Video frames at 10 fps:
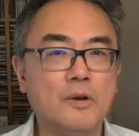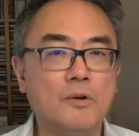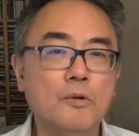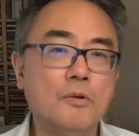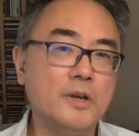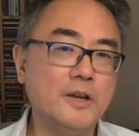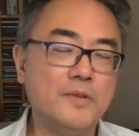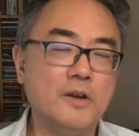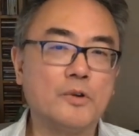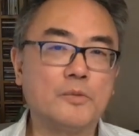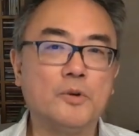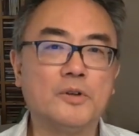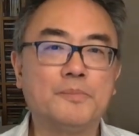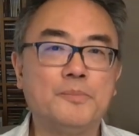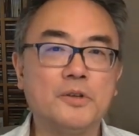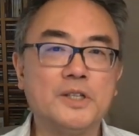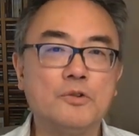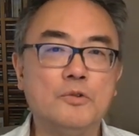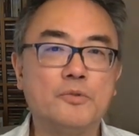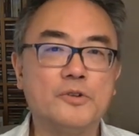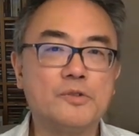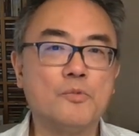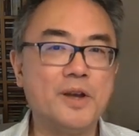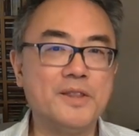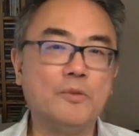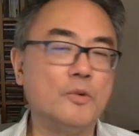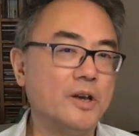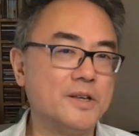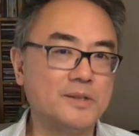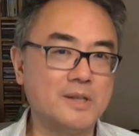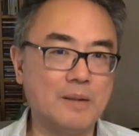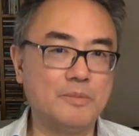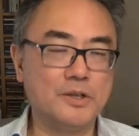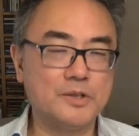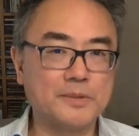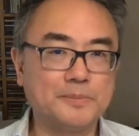or if they're a body corporate, where they were established.